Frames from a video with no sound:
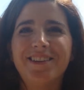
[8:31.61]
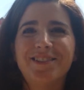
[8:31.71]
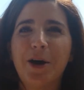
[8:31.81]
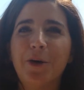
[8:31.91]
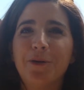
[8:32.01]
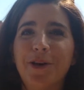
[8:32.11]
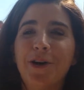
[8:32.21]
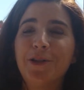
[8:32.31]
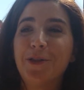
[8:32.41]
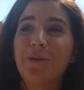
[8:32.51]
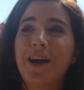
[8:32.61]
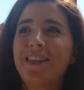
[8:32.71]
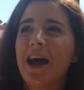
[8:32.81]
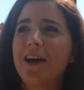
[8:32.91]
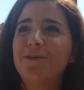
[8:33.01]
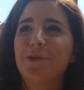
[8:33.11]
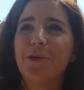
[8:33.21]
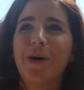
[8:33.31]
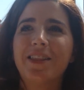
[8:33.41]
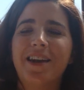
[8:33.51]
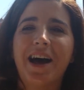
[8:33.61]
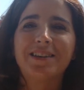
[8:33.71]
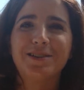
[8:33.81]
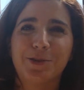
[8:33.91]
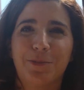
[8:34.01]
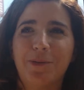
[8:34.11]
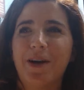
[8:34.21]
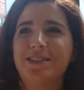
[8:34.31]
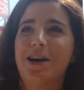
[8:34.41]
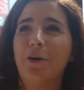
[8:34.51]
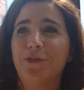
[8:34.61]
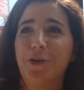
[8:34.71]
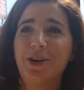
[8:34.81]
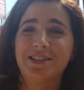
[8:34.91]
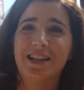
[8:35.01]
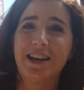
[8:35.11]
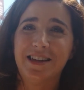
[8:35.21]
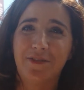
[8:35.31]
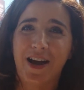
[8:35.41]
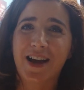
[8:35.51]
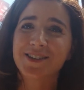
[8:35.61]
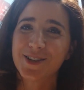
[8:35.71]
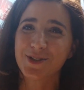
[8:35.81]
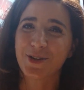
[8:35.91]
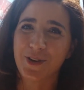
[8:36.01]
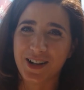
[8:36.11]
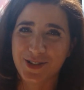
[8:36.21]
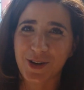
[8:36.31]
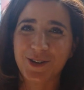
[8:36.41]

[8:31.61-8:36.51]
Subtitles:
So the way that I discipline myself to it is not to have access to it.